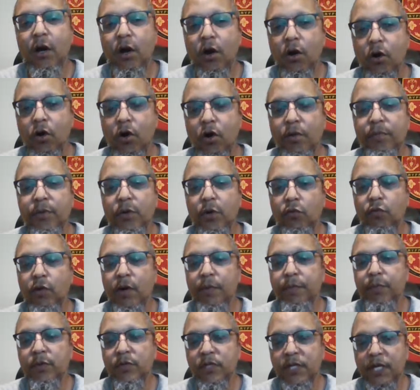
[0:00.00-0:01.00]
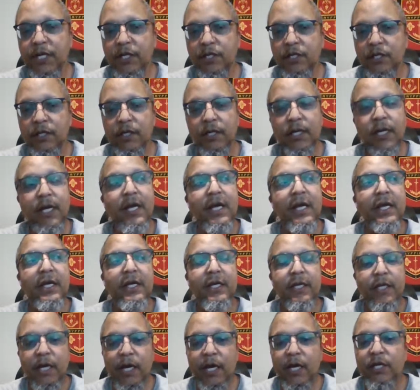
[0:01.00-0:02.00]
can harm your reputation.
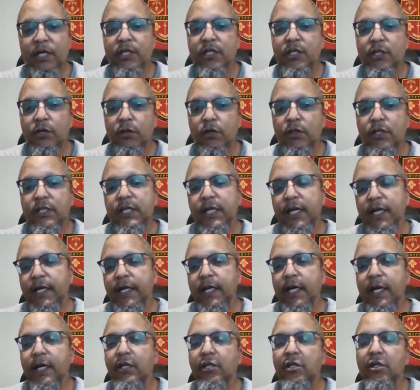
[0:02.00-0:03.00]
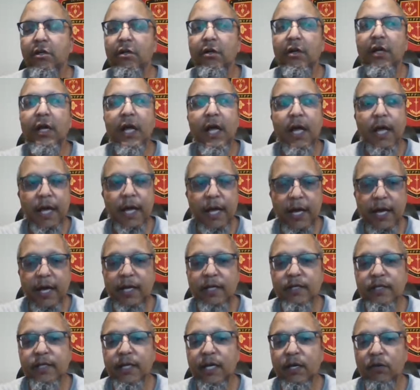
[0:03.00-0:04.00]
Yes, your teenager
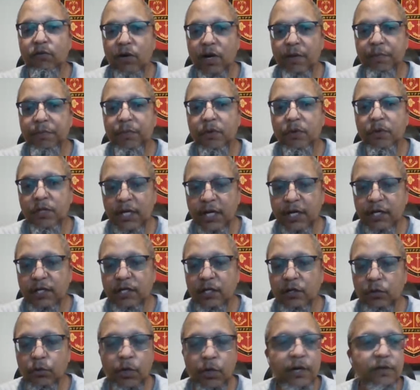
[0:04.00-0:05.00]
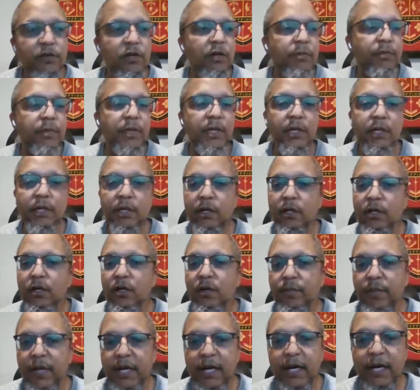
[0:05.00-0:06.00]
has a reputation, whether it be
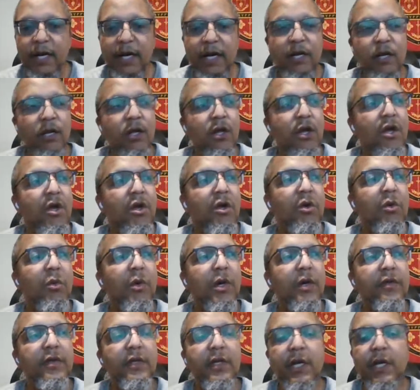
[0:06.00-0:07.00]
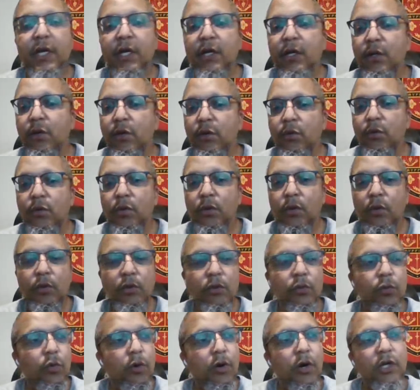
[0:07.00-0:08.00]
good or bad, whether they
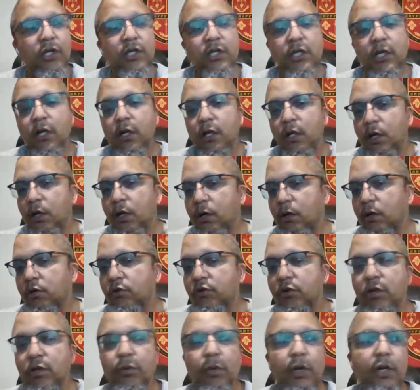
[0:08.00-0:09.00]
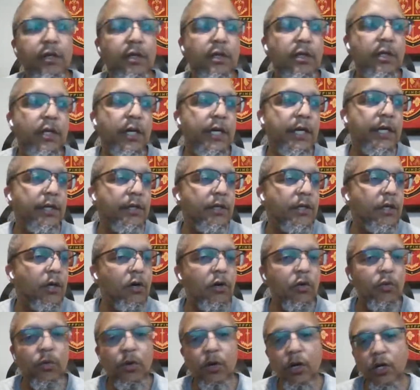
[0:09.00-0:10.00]
wash their laundry, whether they
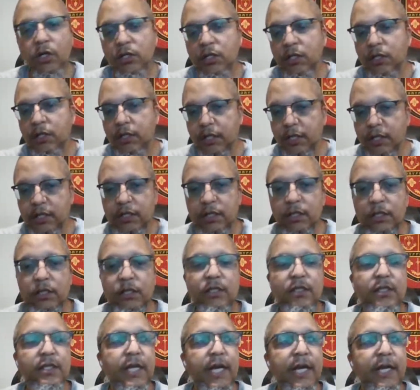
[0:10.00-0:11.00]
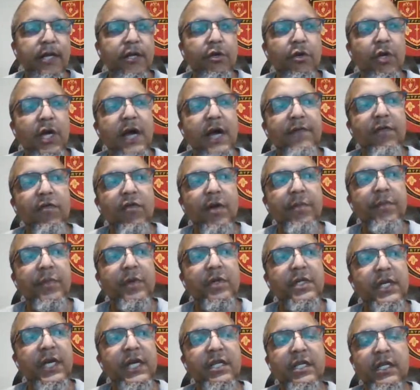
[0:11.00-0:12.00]
don't wash dishes. They do have a
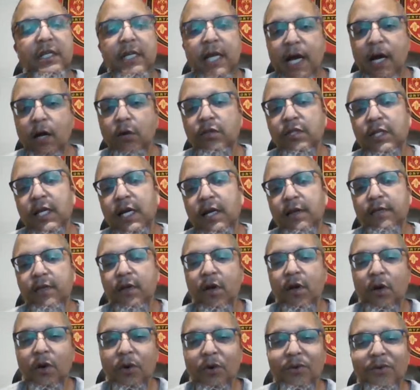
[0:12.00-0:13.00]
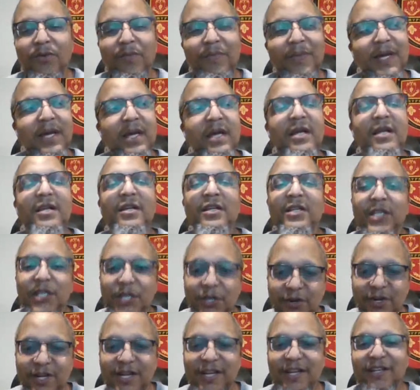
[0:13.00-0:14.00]
reputation outside of the home
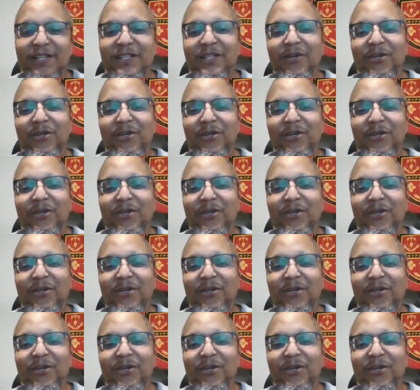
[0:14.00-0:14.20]
due to